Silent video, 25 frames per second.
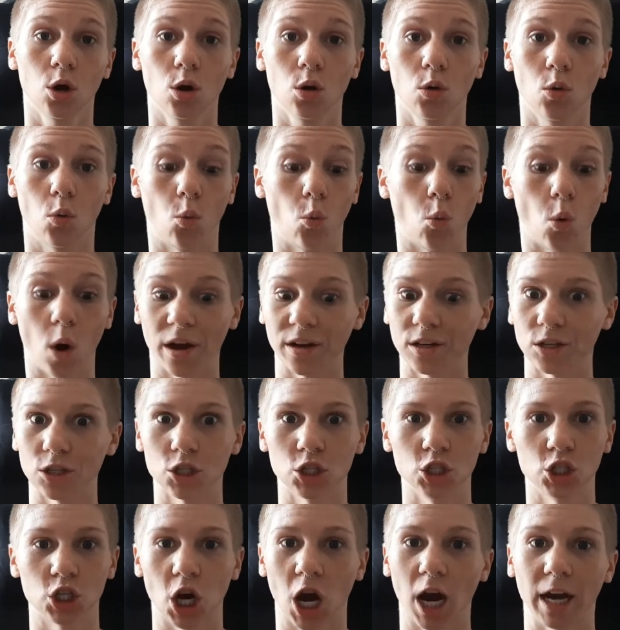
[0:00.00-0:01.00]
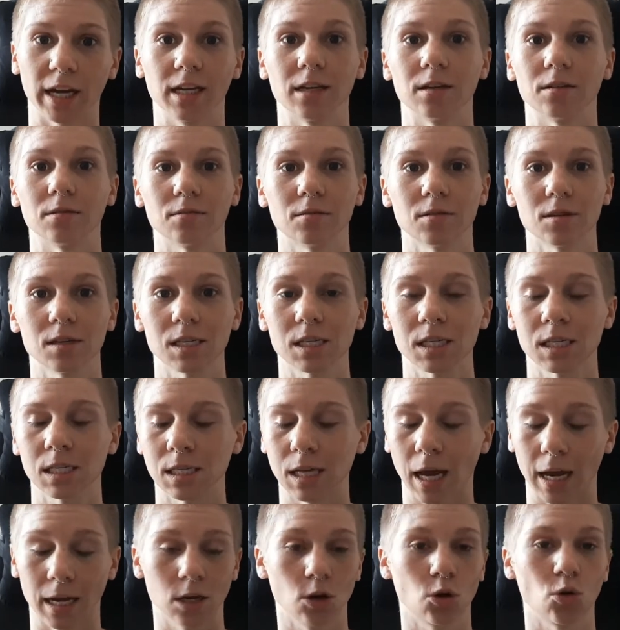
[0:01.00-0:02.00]
one giant
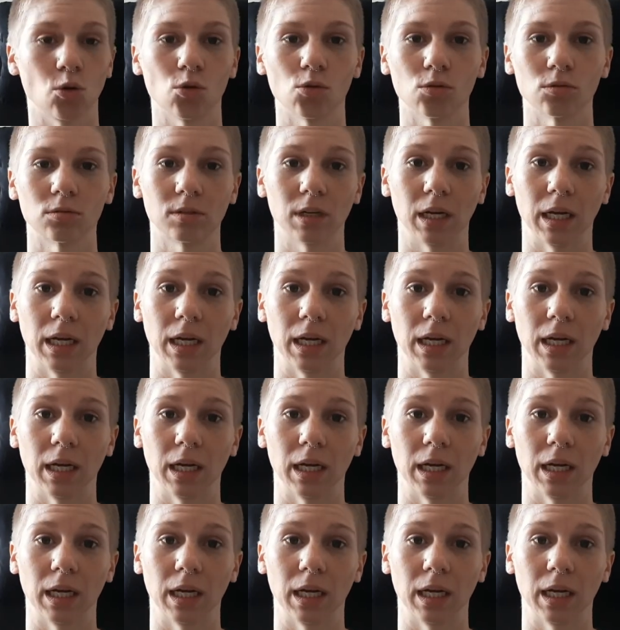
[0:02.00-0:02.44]
cycle,